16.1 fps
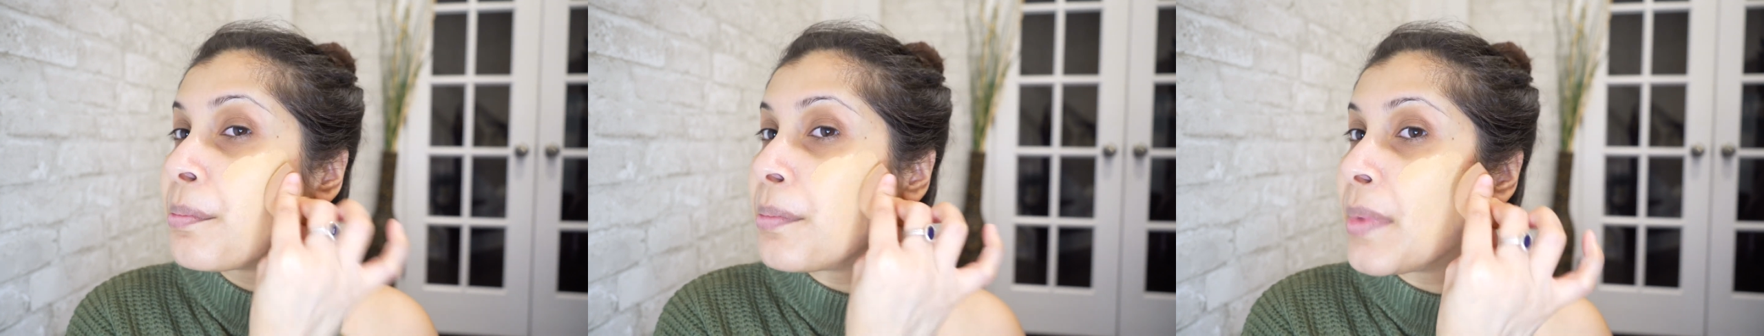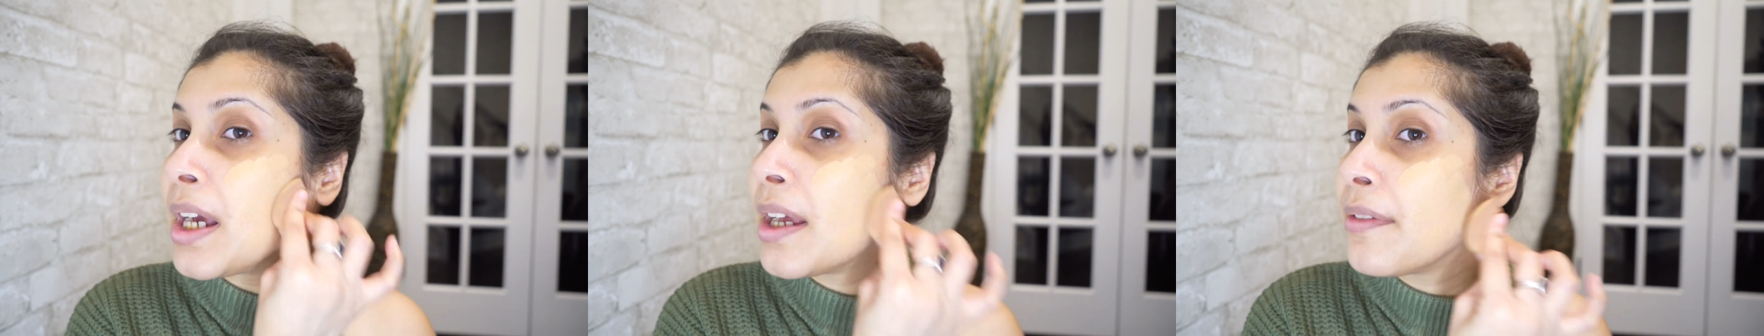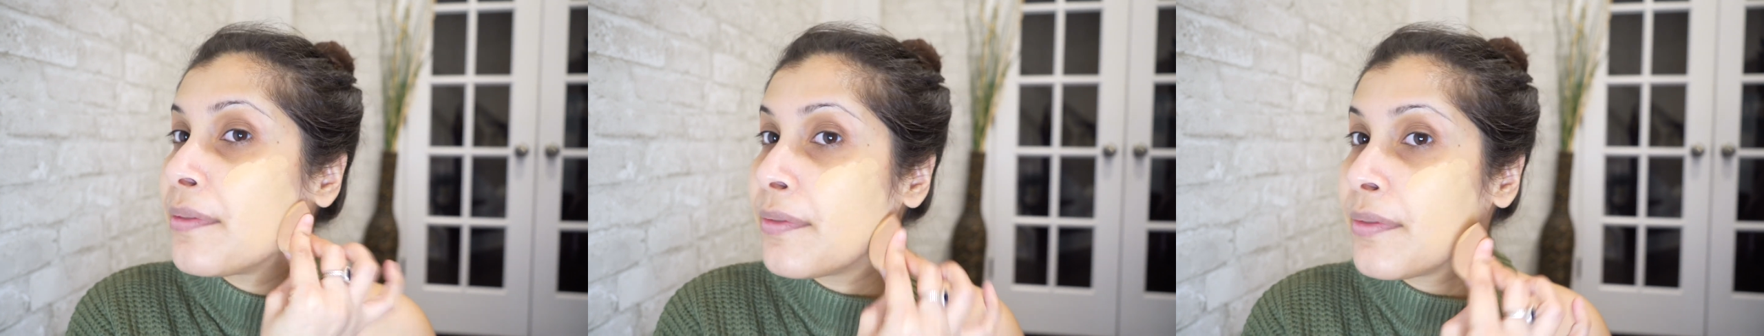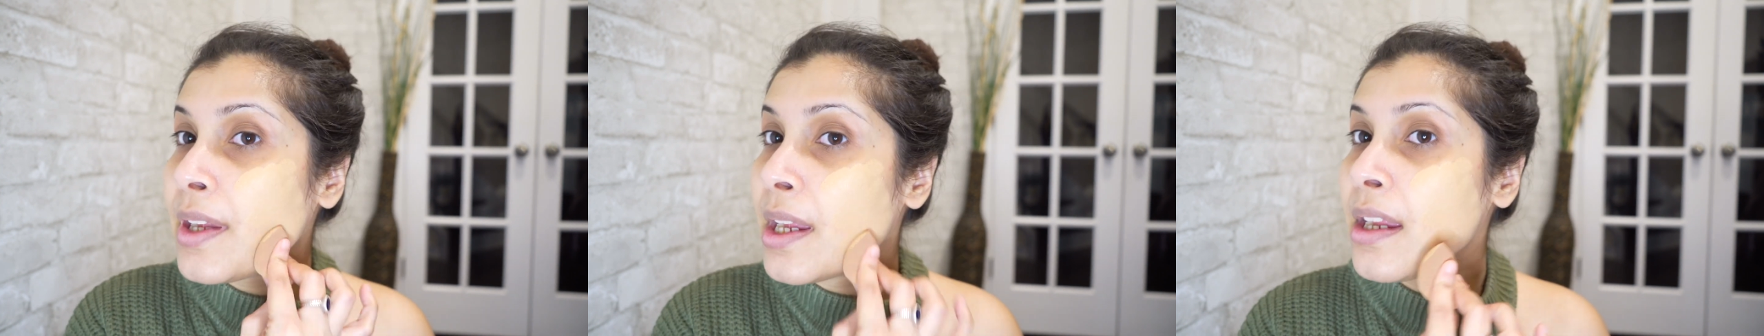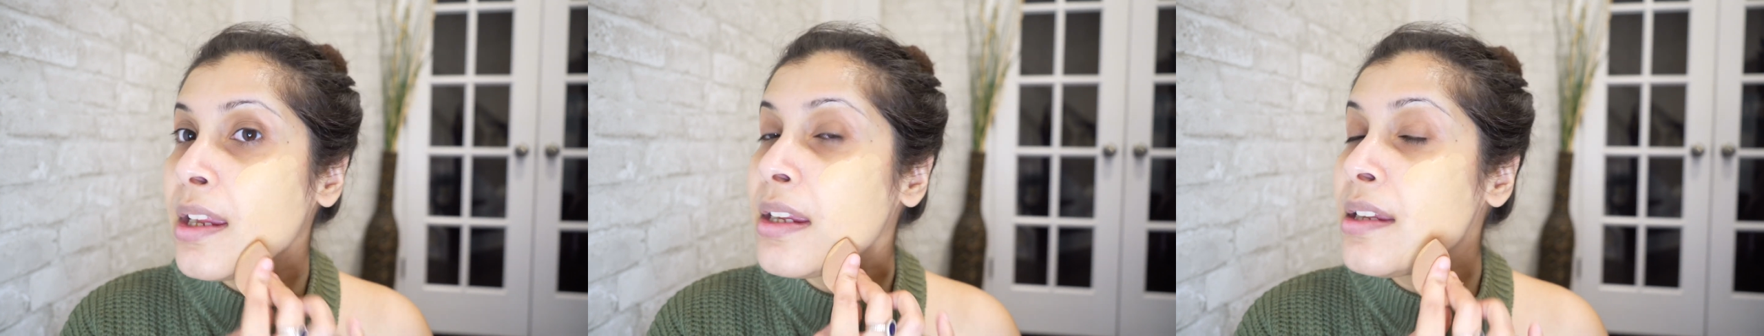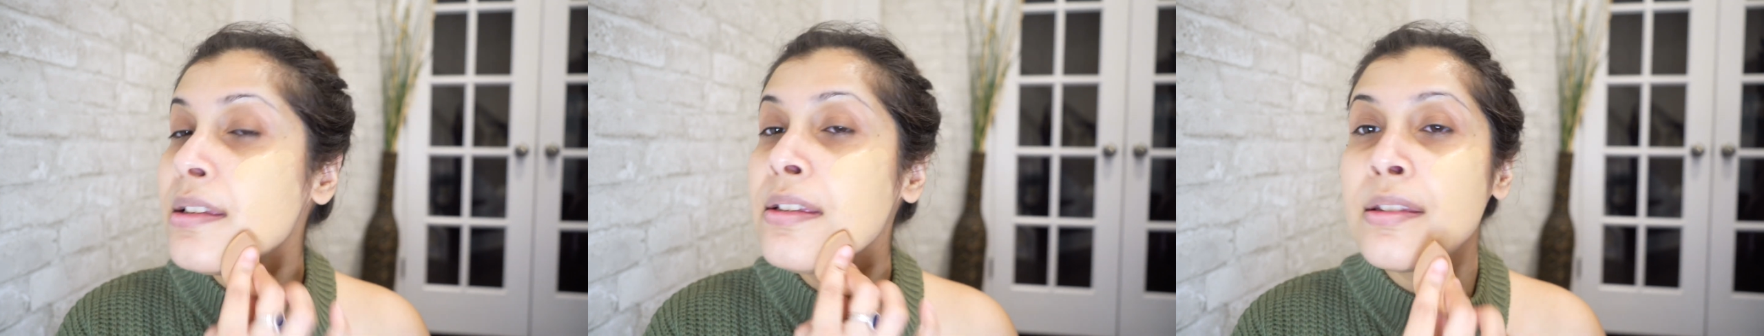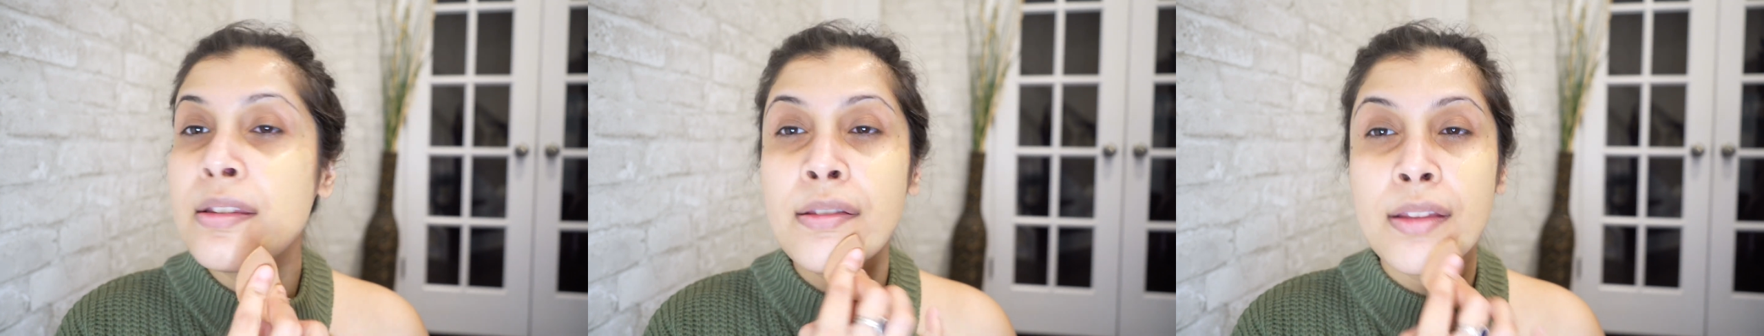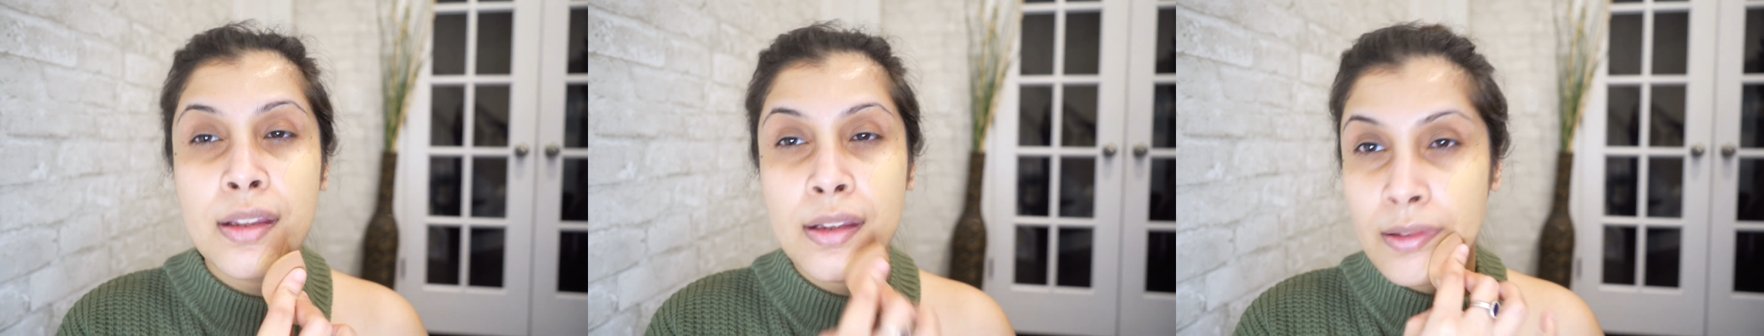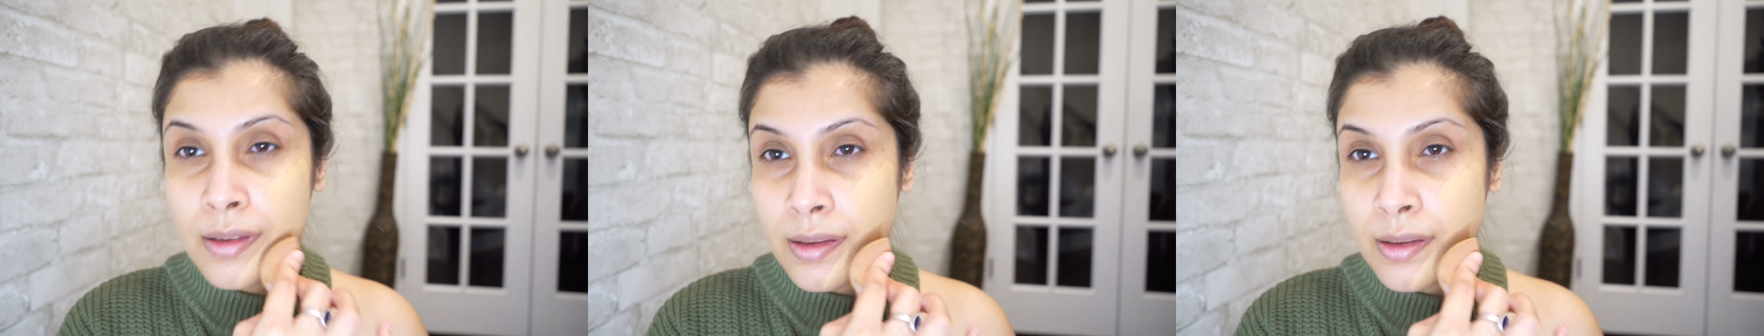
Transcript: my face.